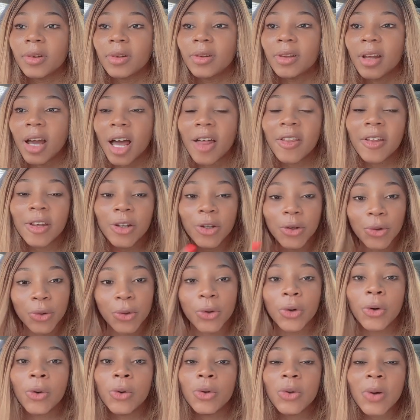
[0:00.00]
now that you
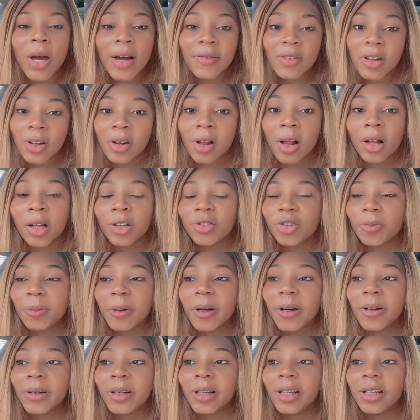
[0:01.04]
know, you have the knowledge
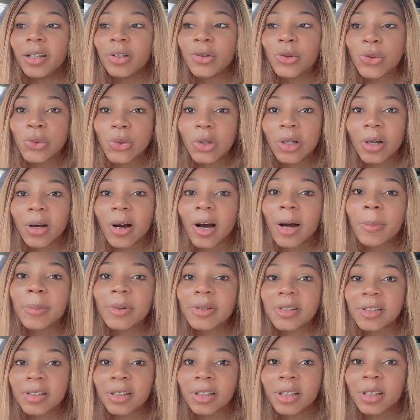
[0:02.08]
about it, do the
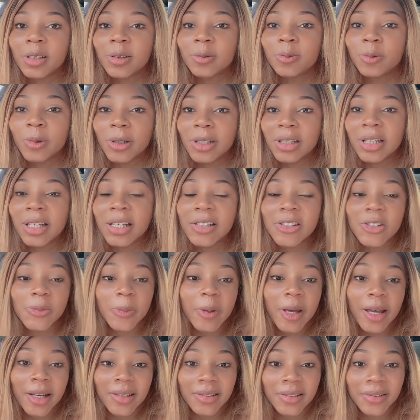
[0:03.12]
opposite of what they
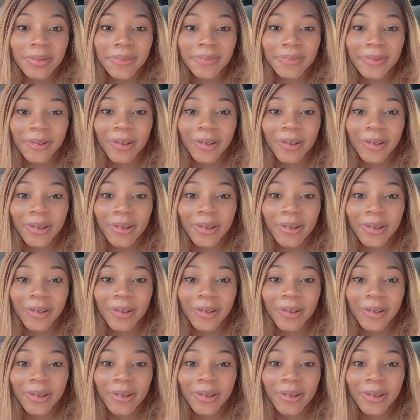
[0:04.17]
expect,